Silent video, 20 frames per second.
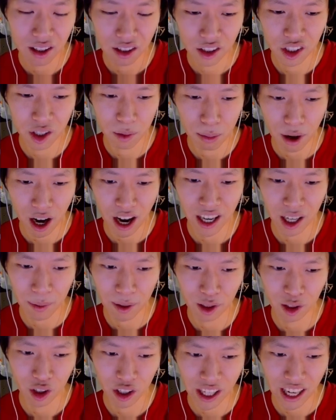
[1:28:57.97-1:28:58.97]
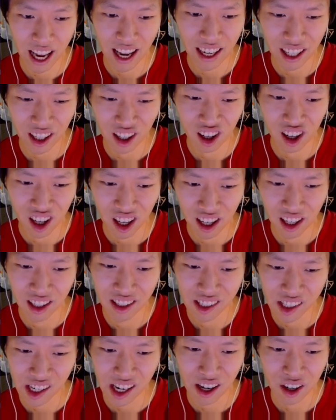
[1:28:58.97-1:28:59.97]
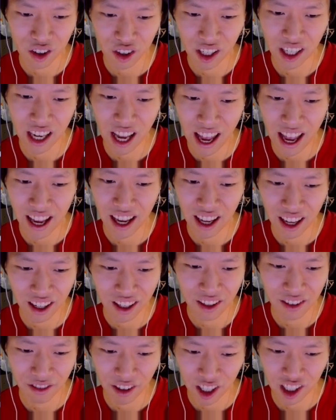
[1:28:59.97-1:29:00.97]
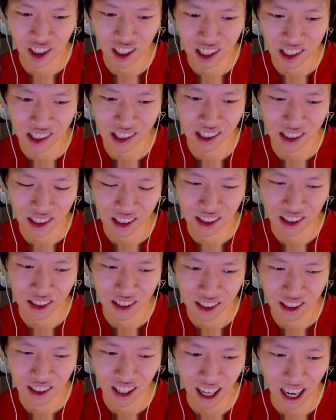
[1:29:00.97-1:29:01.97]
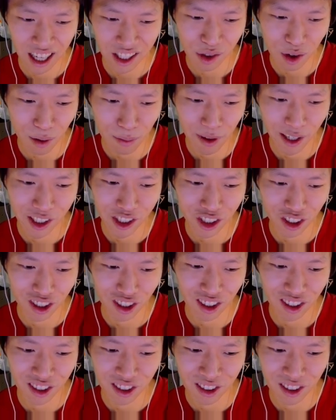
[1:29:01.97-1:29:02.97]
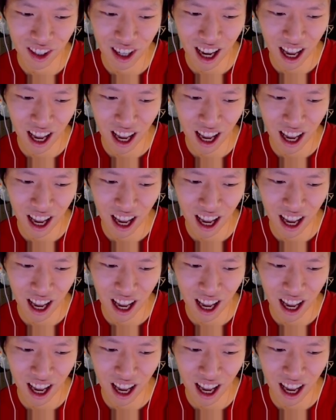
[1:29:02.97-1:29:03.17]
You're probably gonna be looking at it on Zeri and Varus. I just want to make sure.